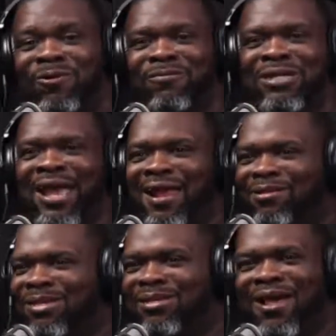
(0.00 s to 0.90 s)
Shout out
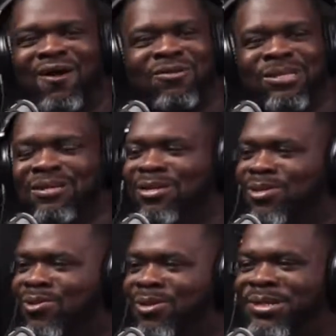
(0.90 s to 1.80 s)
to all the sneaker
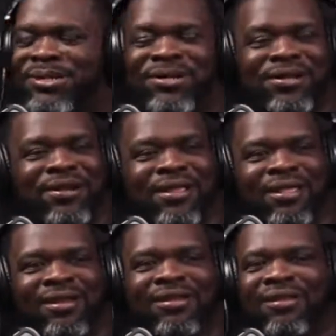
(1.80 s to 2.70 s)
stores here
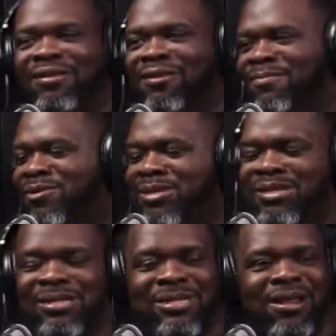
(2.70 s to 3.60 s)
in Middle
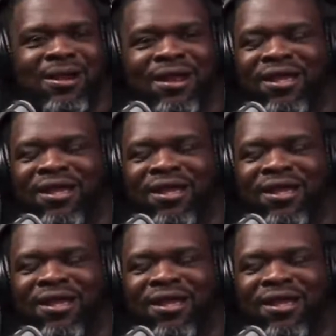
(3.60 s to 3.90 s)
Tennessee area.